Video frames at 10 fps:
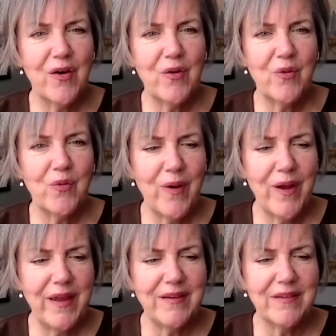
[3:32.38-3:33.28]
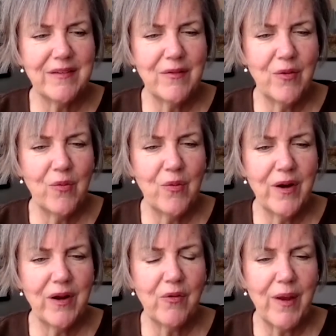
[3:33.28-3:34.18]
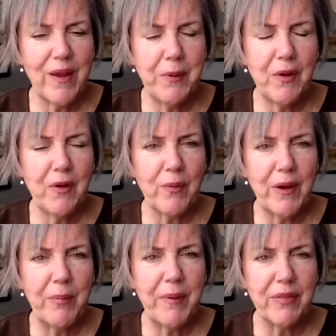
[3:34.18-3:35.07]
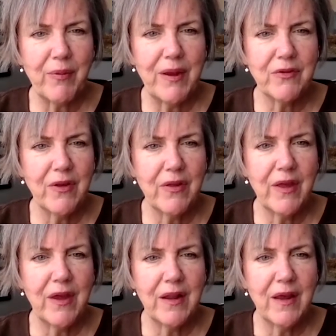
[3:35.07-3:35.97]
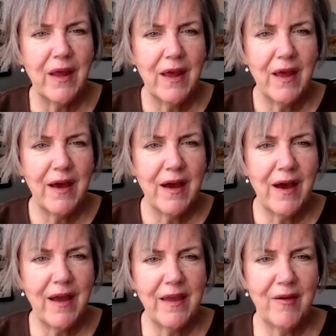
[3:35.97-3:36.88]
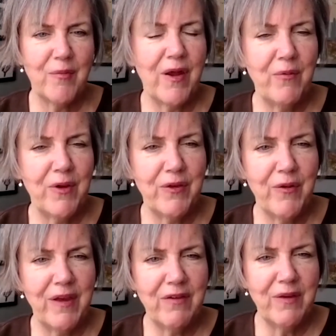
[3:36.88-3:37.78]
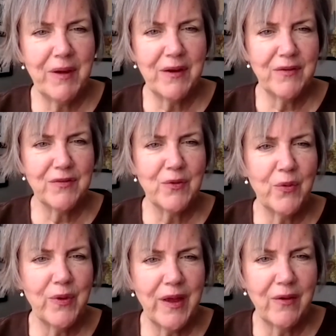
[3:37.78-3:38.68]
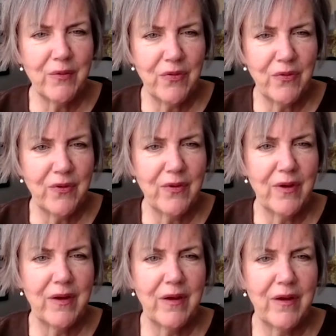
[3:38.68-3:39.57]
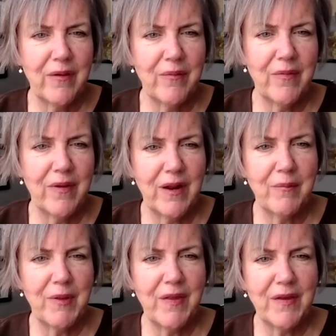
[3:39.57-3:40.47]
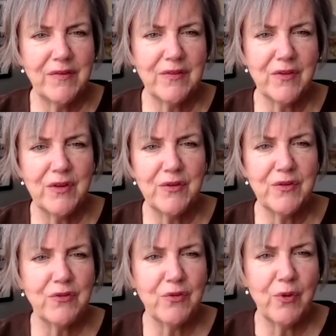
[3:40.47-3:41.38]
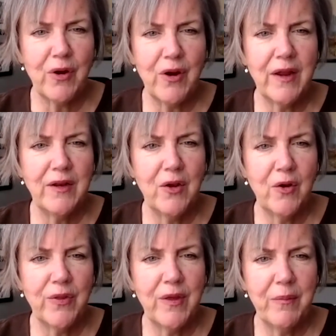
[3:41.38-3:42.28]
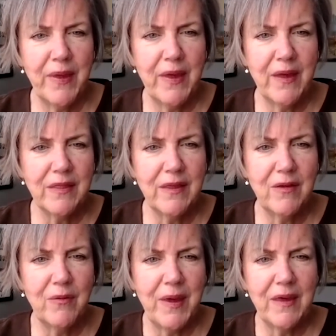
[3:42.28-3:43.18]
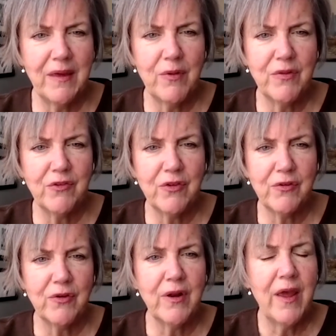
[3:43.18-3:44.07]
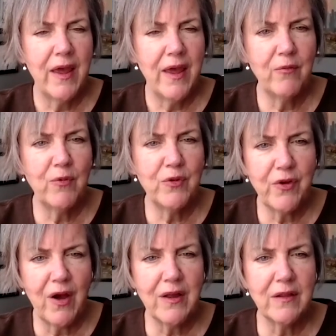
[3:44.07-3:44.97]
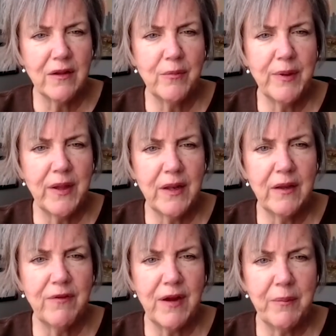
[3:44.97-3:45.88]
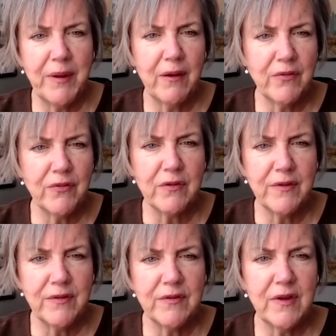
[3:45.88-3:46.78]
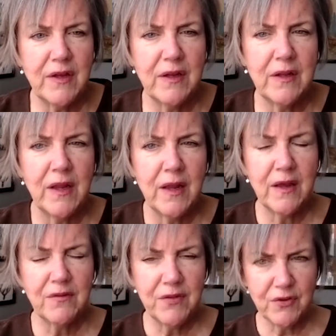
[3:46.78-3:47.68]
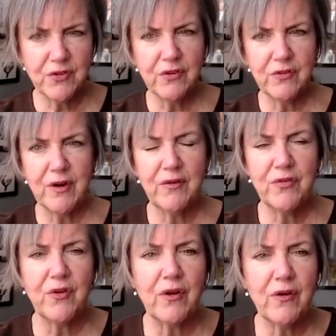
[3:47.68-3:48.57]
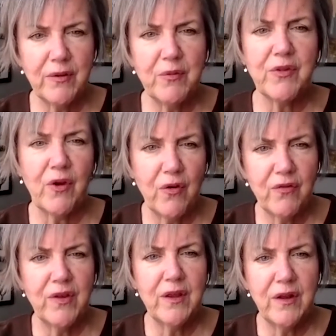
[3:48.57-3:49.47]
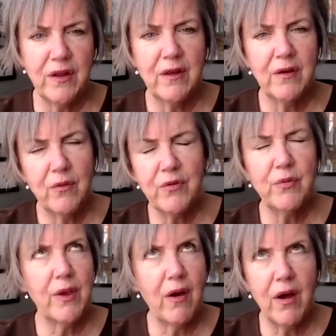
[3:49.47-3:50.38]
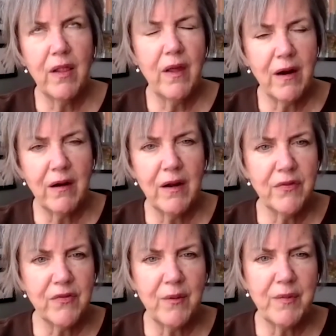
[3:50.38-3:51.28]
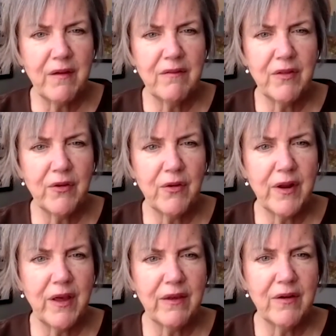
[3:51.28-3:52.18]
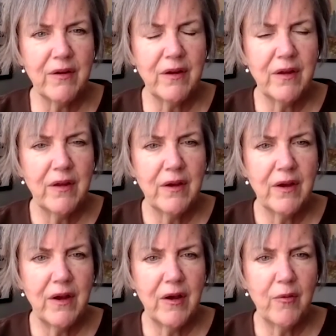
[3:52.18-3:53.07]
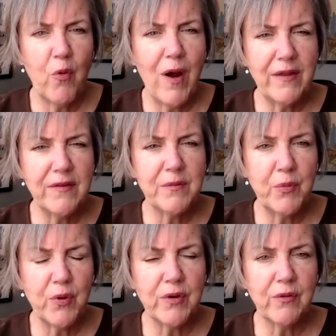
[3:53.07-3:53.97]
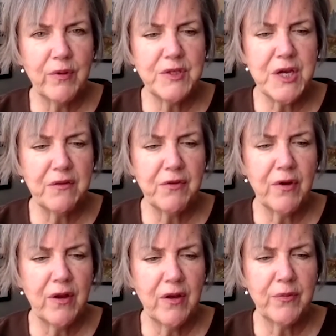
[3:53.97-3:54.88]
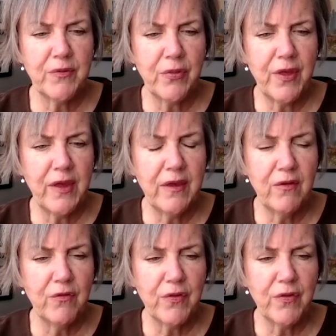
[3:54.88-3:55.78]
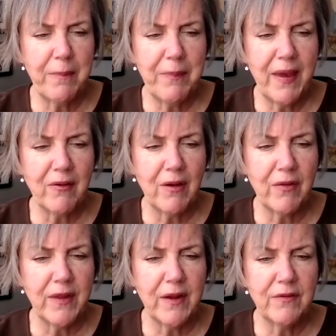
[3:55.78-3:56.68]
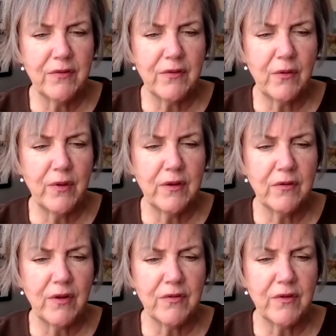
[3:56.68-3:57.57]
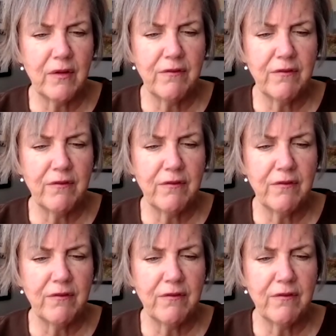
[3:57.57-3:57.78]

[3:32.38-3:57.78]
Oh, great. Well, what a great career path, Rachel. And I am right with you. Having been a school counselor, and I'm a licensed clinical social worker, I know the impact that you make with children. And we'll talk a little bit if any parents are listening and if their children are struggling with COVID, which we all are on some level or another, why it's important to reach out for help. So thank you for that background. That is so interesting.